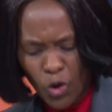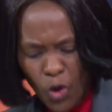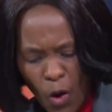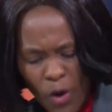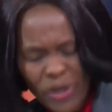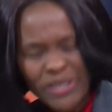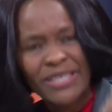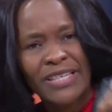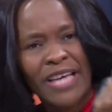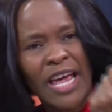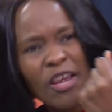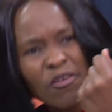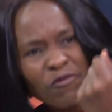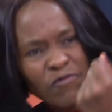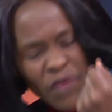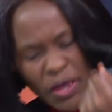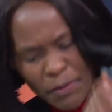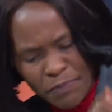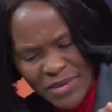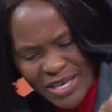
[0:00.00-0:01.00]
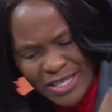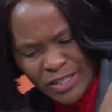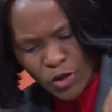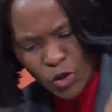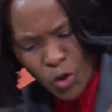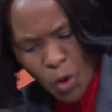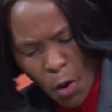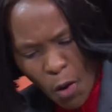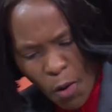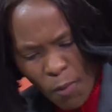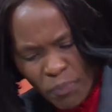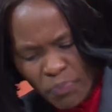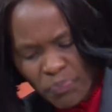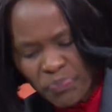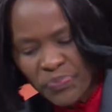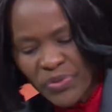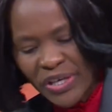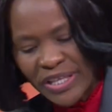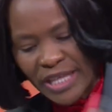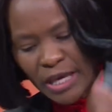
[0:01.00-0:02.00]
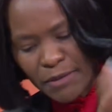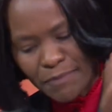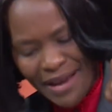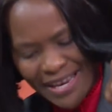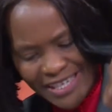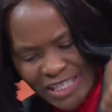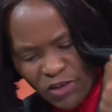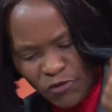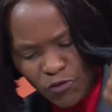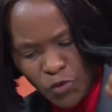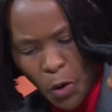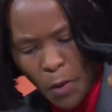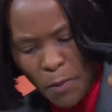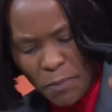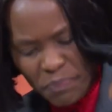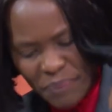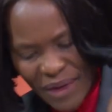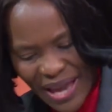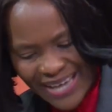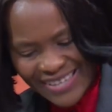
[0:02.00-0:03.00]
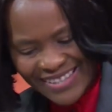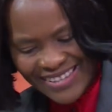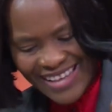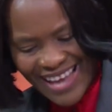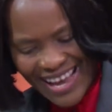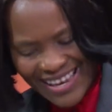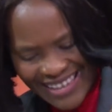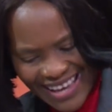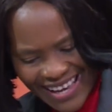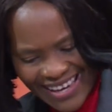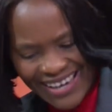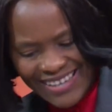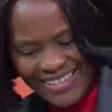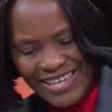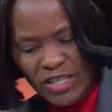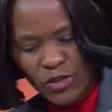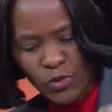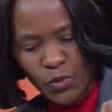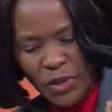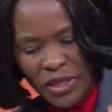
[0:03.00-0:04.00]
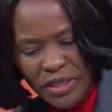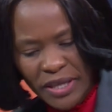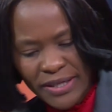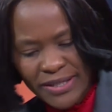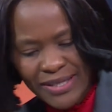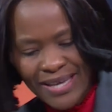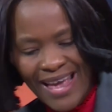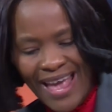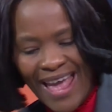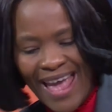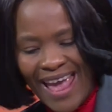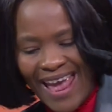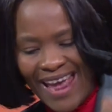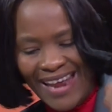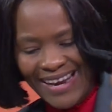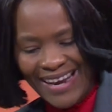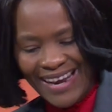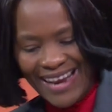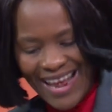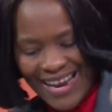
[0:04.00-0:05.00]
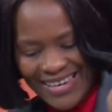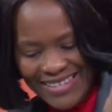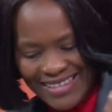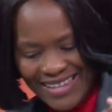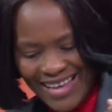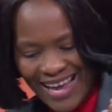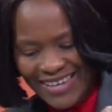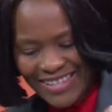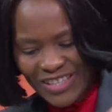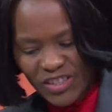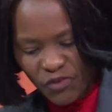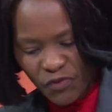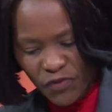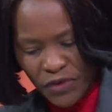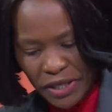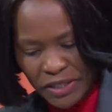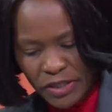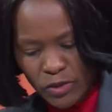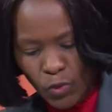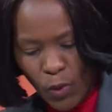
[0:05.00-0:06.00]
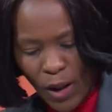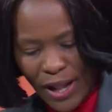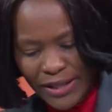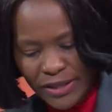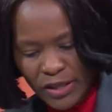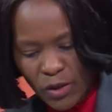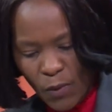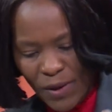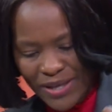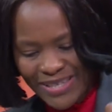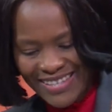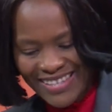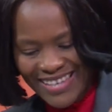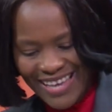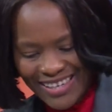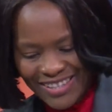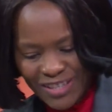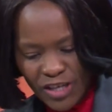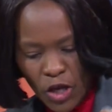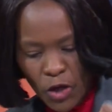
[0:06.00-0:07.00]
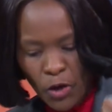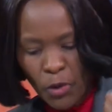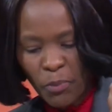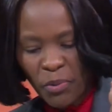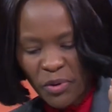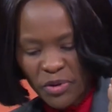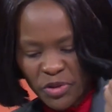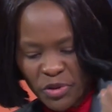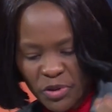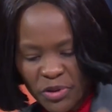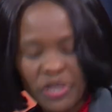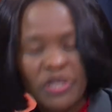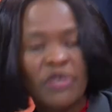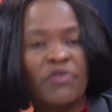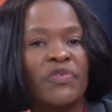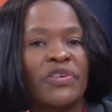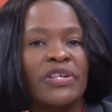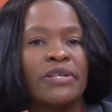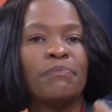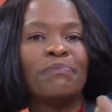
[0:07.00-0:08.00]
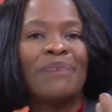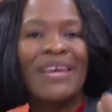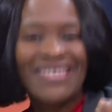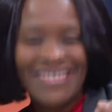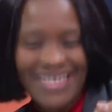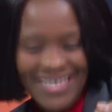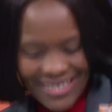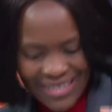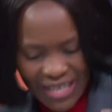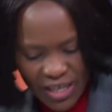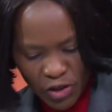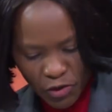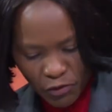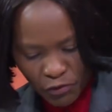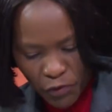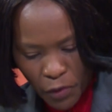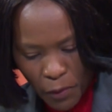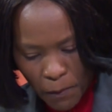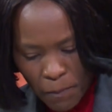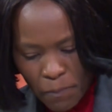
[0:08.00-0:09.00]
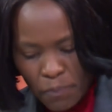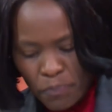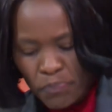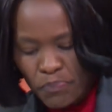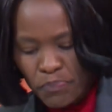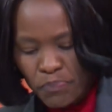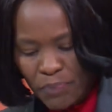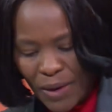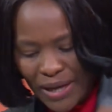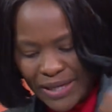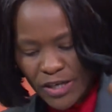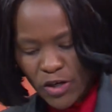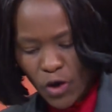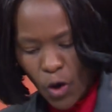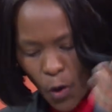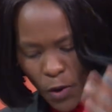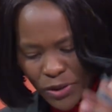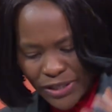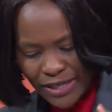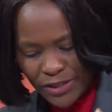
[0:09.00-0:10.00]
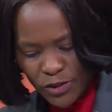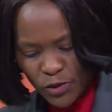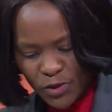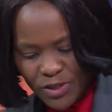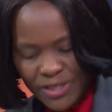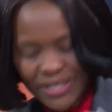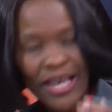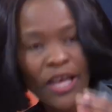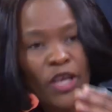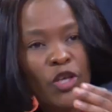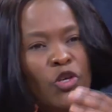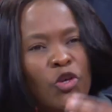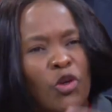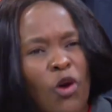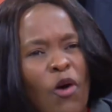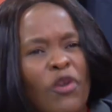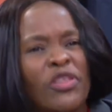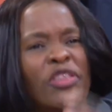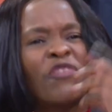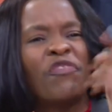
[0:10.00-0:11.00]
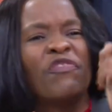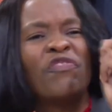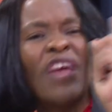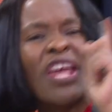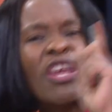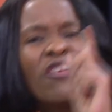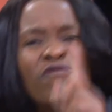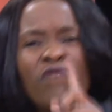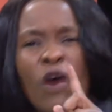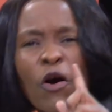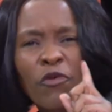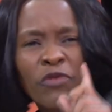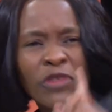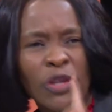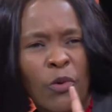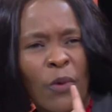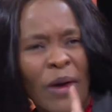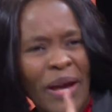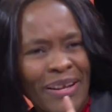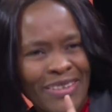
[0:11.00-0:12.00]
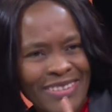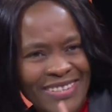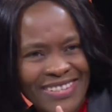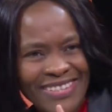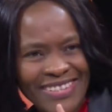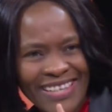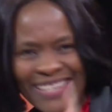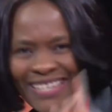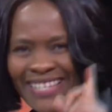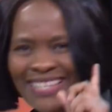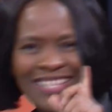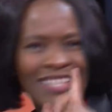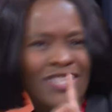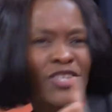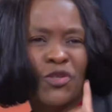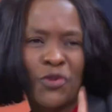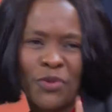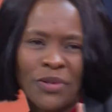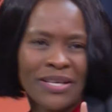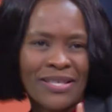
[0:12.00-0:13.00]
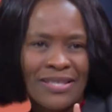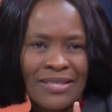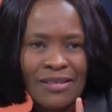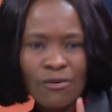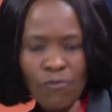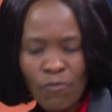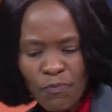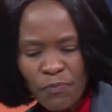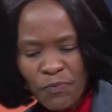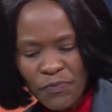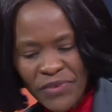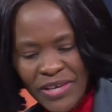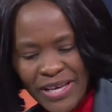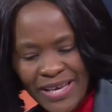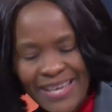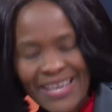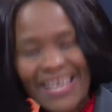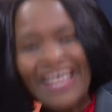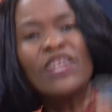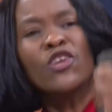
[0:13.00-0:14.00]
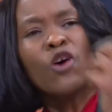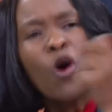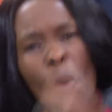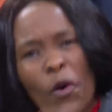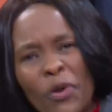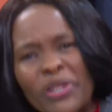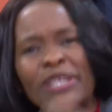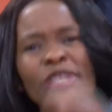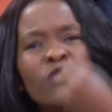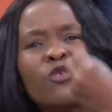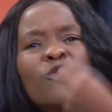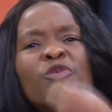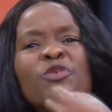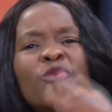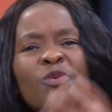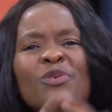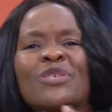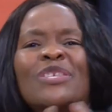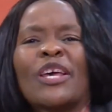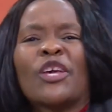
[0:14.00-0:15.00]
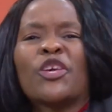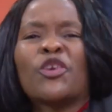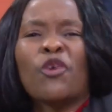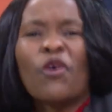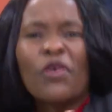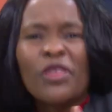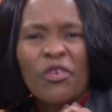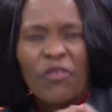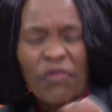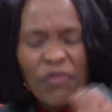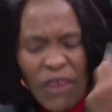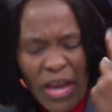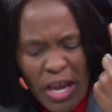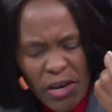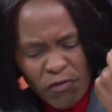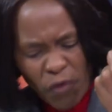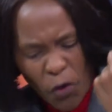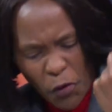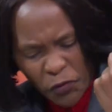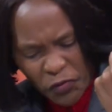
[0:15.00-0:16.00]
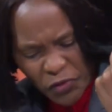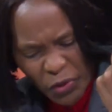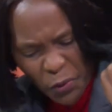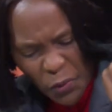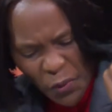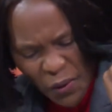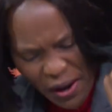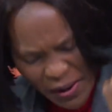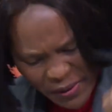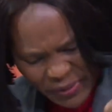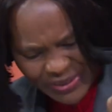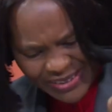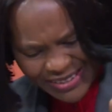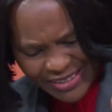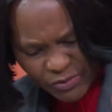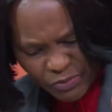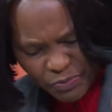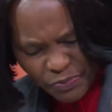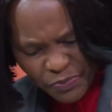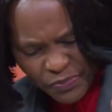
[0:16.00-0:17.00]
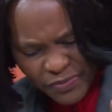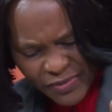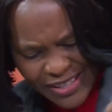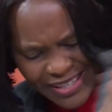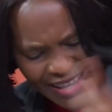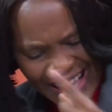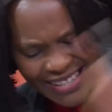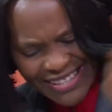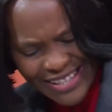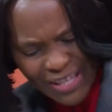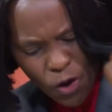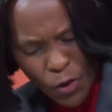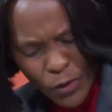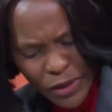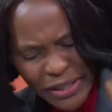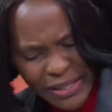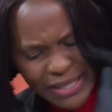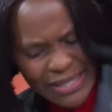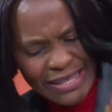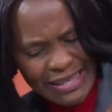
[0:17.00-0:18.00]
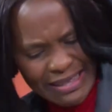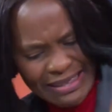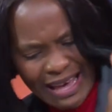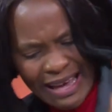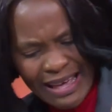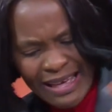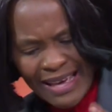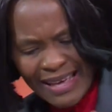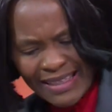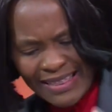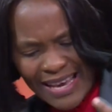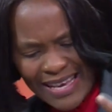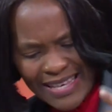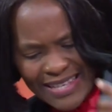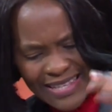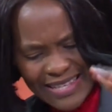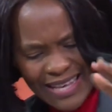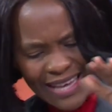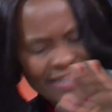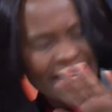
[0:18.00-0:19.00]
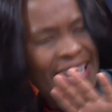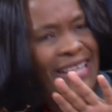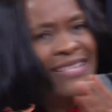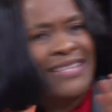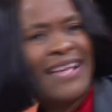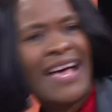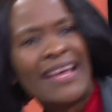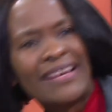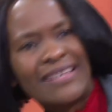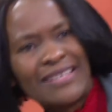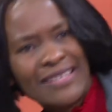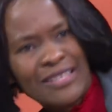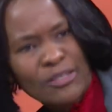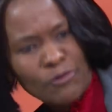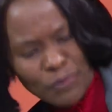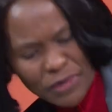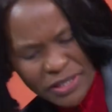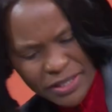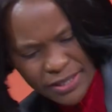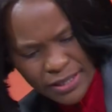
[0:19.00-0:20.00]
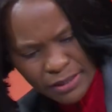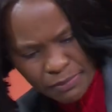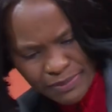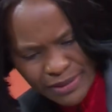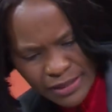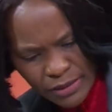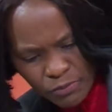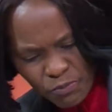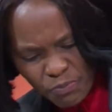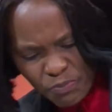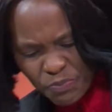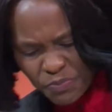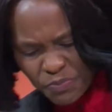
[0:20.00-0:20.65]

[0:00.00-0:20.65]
Lord gave them his law. They might have compared their characters with it and learned their defects while there was yet an opportunity for repentance and reform. But in order to secure the favor of the world, just listen to this. In order to secure the favor of the world, that's the only reason that they set aside its precepts